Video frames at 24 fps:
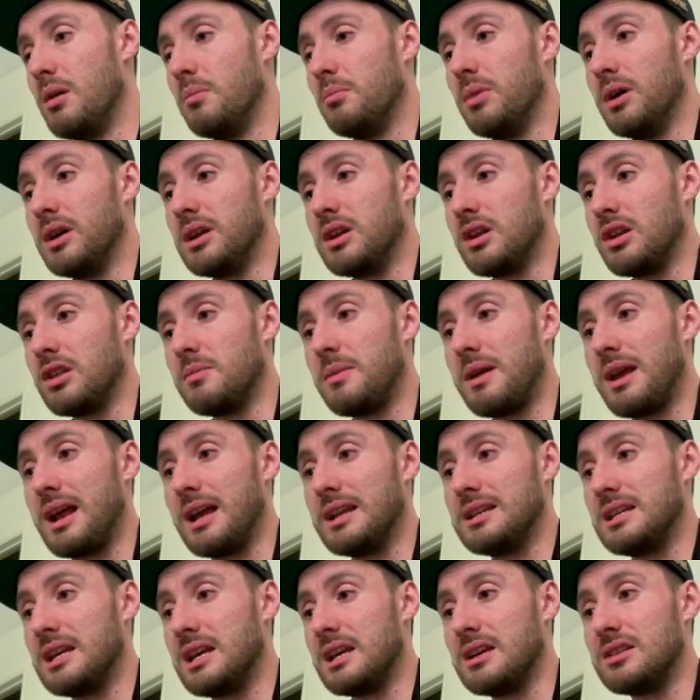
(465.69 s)
But, the main
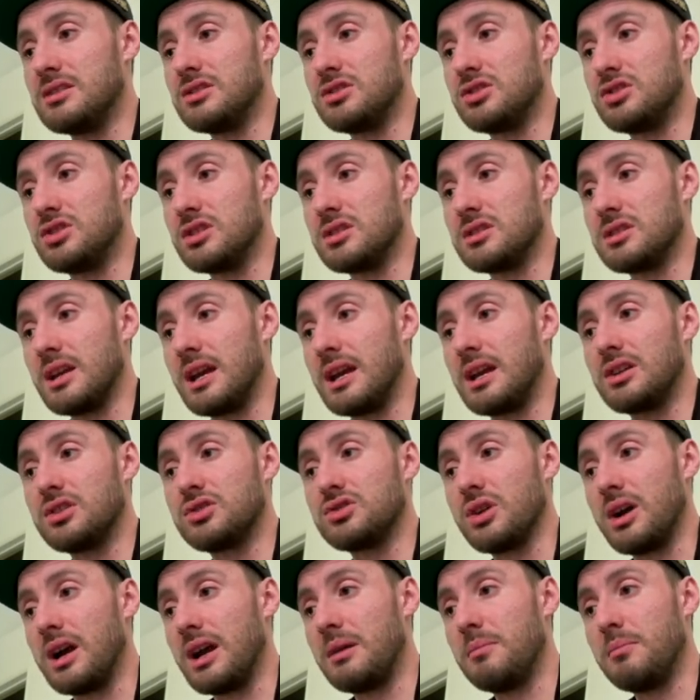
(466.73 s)
idea is just like,
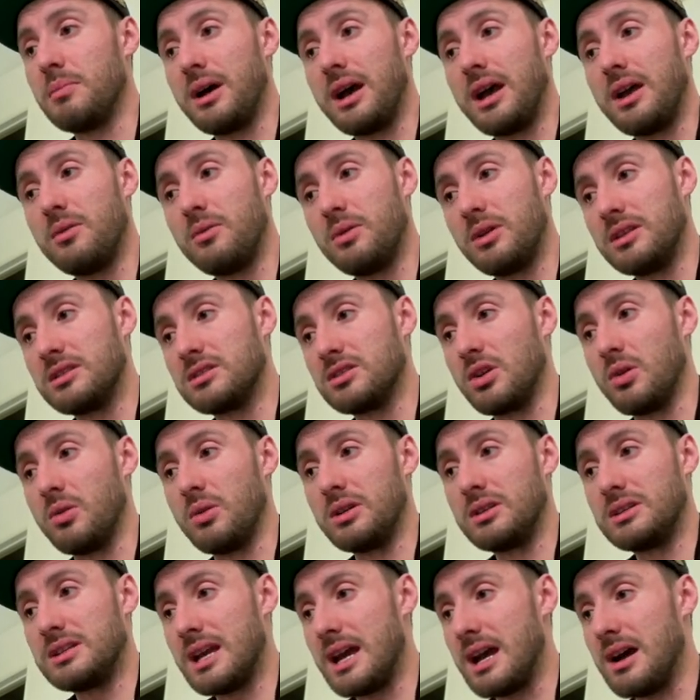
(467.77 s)
try and buy it when it's
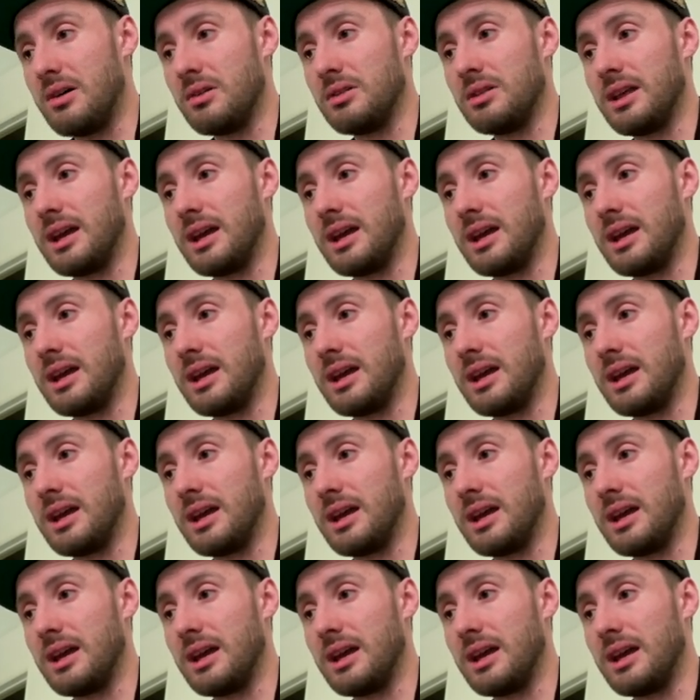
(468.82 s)
going down.